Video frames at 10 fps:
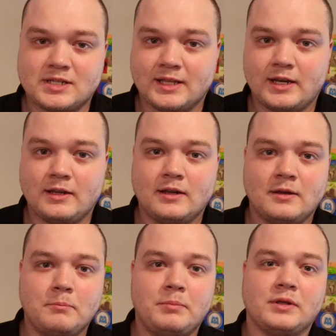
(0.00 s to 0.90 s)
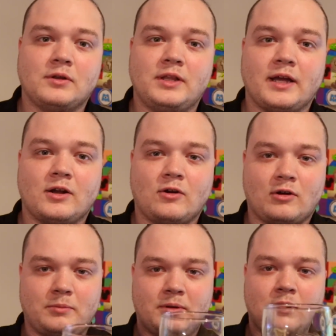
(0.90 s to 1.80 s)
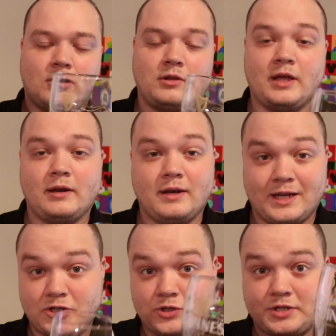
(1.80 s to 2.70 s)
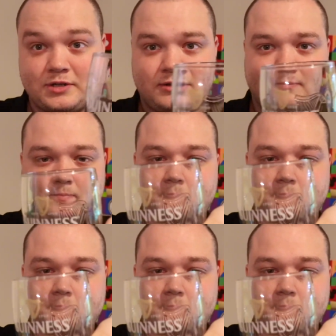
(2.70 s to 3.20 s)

just let it build that carb, or that nitrogen.